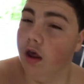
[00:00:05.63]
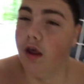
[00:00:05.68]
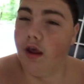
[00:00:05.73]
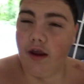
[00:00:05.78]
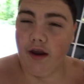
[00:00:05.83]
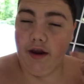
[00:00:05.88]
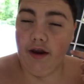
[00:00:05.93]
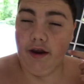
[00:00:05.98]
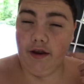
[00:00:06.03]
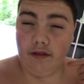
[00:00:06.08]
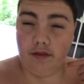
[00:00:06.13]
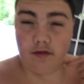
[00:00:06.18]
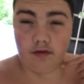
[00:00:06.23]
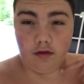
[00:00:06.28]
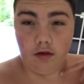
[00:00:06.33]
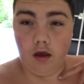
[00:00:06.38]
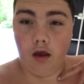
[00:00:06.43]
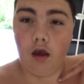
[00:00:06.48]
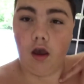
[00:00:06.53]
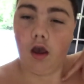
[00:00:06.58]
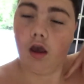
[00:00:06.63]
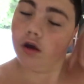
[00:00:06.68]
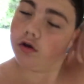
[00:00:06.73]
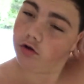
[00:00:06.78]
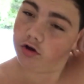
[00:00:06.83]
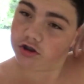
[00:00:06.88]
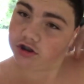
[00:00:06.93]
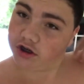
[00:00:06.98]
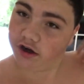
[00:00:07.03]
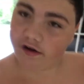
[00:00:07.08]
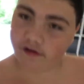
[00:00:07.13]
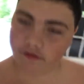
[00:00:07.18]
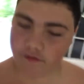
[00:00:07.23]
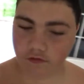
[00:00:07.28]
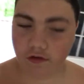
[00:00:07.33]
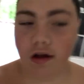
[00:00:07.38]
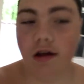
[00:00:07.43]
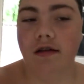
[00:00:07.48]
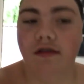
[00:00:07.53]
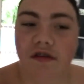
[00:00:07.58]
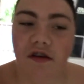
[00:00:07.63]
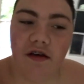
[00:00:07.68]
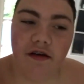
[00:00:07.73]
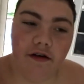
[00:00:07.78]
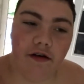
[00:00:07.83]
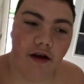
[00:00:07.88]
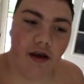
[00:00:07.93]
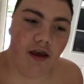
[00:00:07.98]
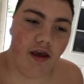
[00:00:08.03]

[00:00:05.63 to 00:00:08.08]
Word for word: it's Kush Kelly Vlogs here,